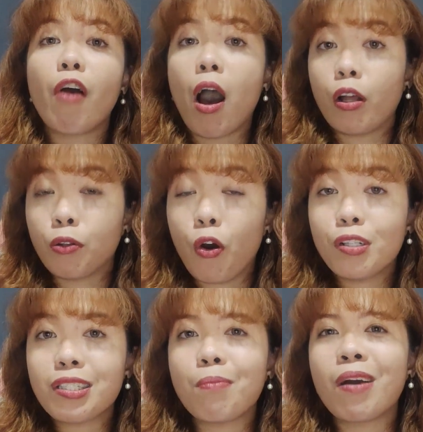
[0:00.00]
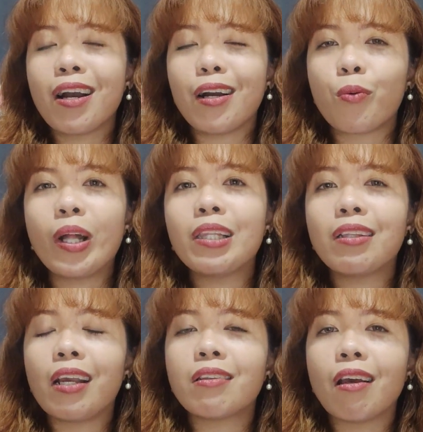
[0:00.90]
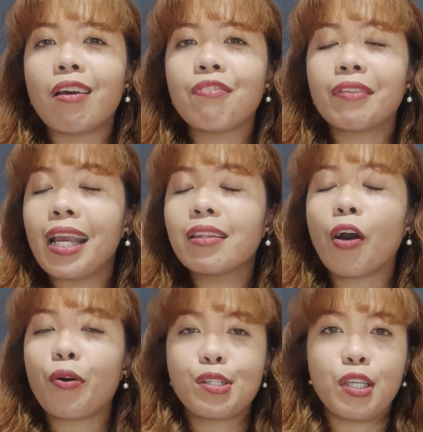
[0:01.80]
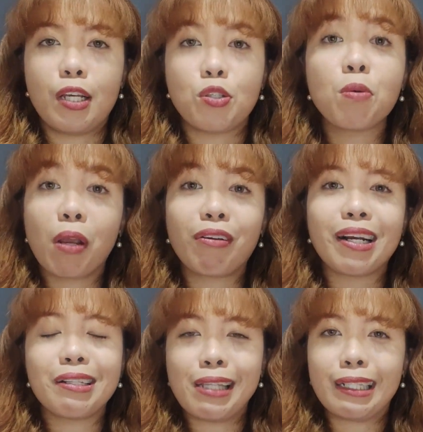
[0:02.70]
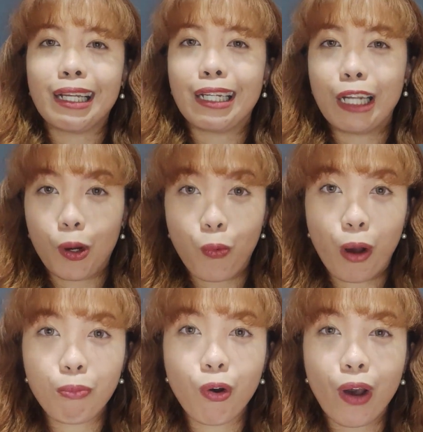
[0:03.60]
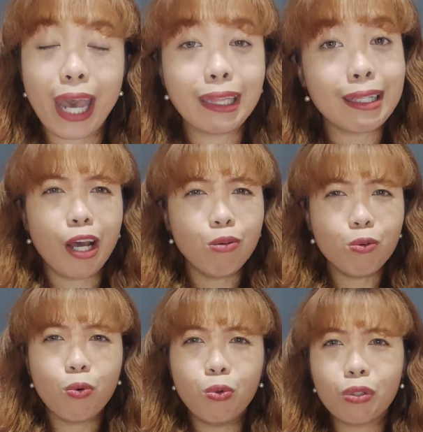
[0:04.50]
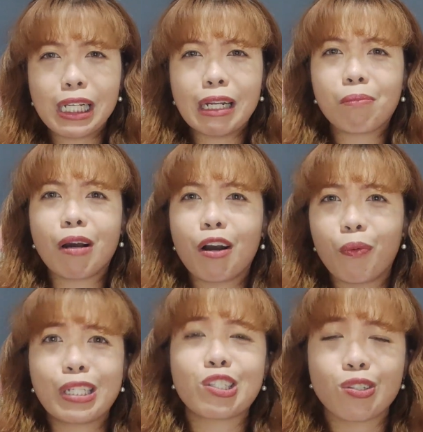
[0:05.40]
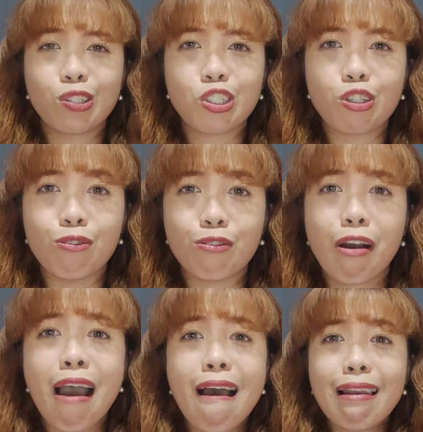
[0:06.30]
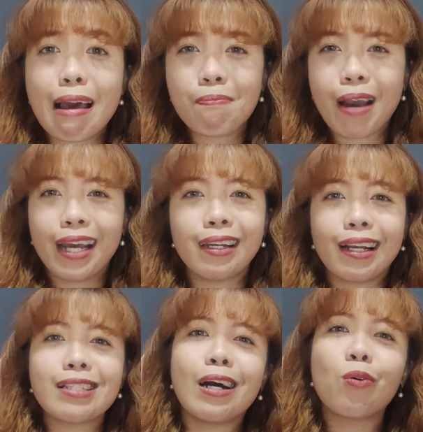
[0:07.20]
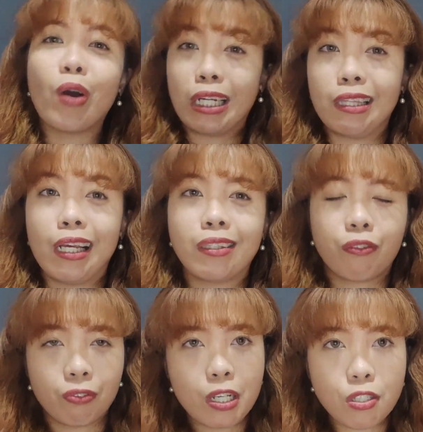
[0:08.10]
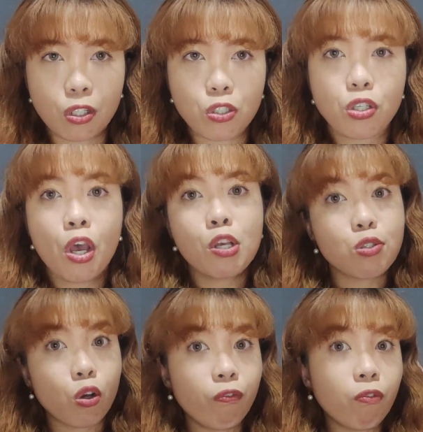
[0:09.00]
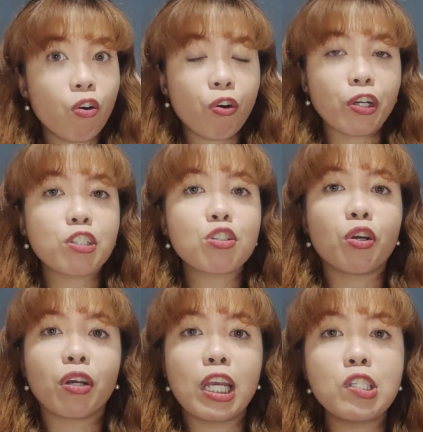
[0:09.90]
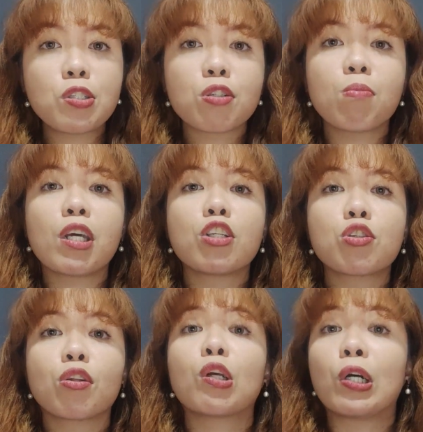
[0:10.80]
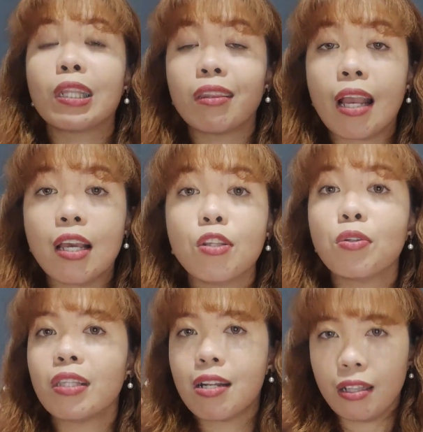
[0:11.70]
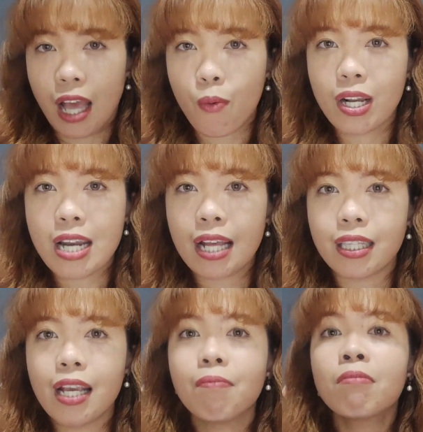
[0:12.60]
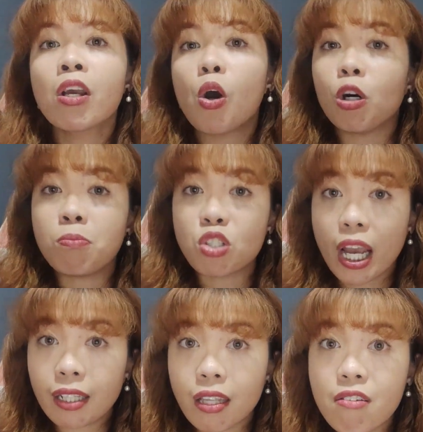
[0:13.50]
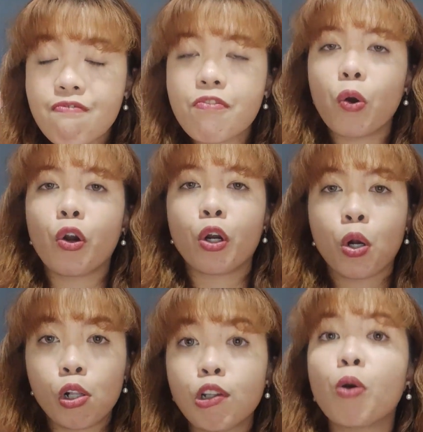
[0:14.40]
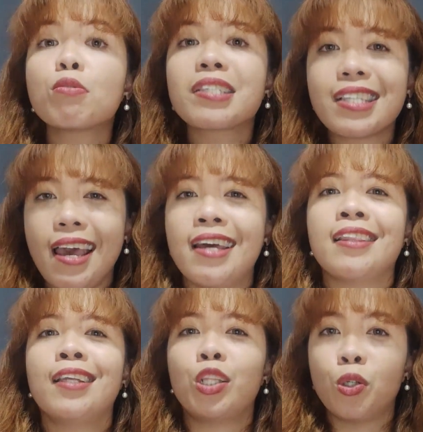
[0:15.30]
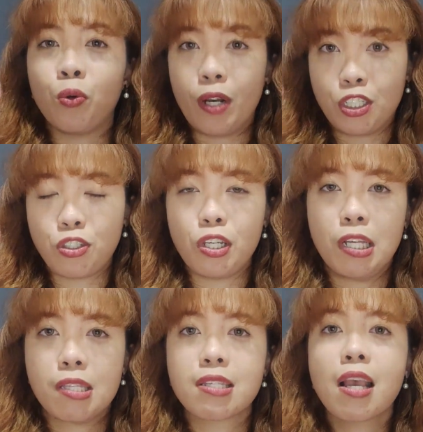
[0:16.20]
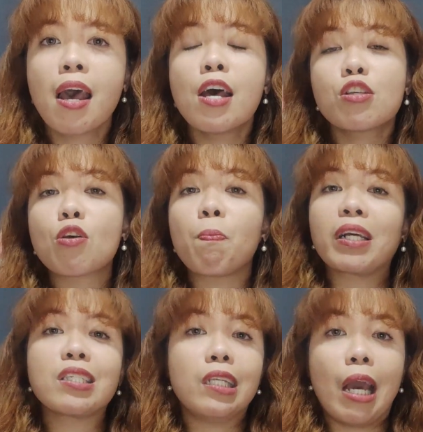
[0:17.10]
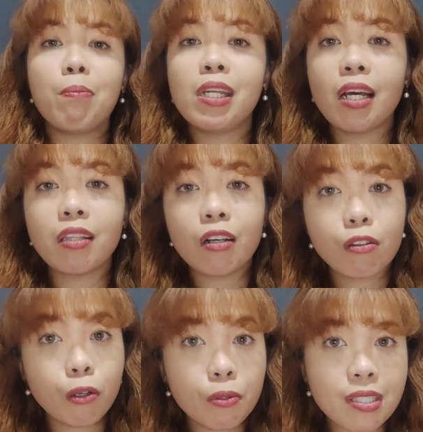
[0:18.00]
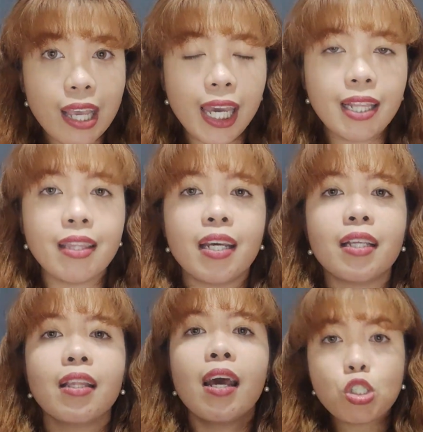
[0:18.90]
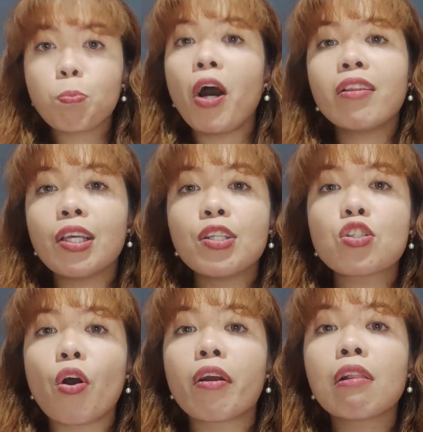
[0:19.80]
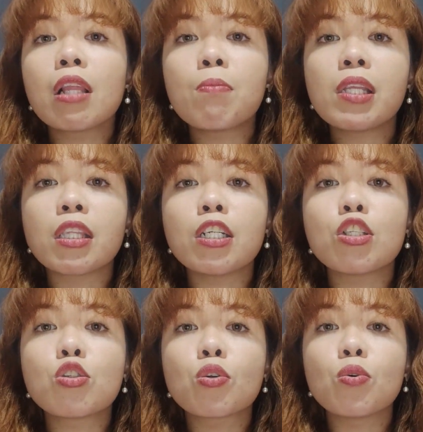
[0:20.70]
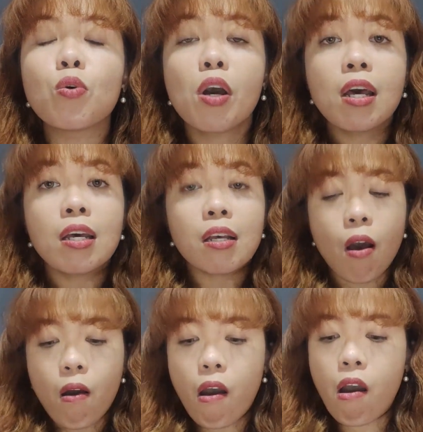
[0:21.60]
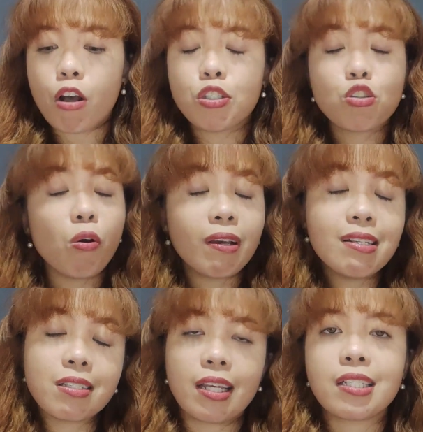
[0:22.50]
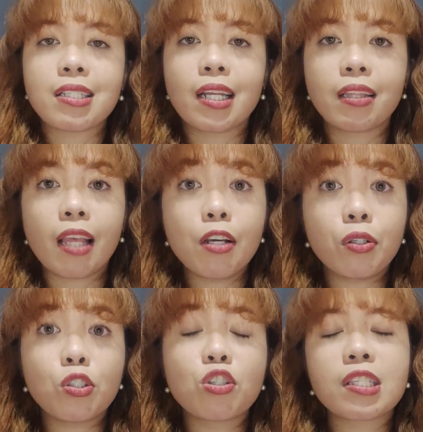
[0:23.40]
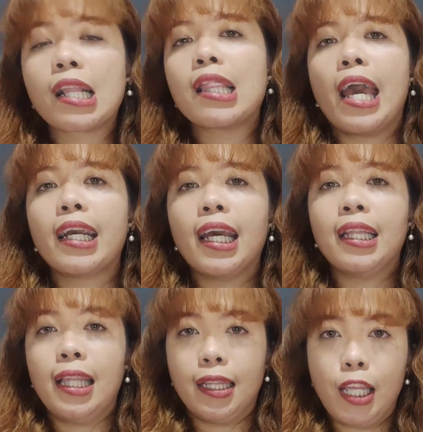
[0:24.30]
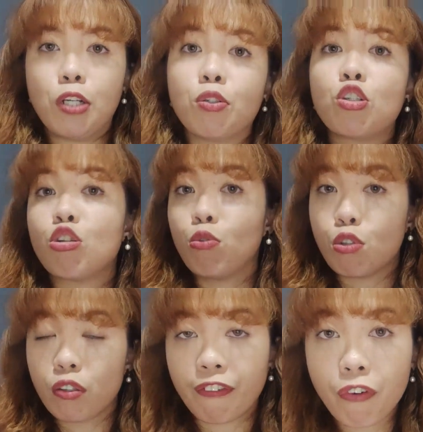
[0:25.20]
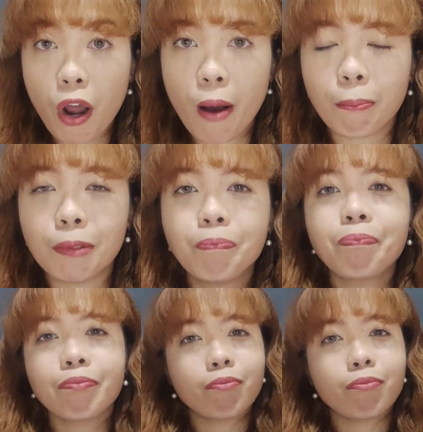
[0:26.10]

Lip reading: doon sa mga quantitative data or sa numerical data na nakuha mo. At anong uri ng mga questions yung laman ng isang quantitative research? So of course, your instrument should contain yung tinatawag nating objective or close-ended questions. So pag sinabi natin close-ended, respondents are limited to choices that they could select and that they could choose from.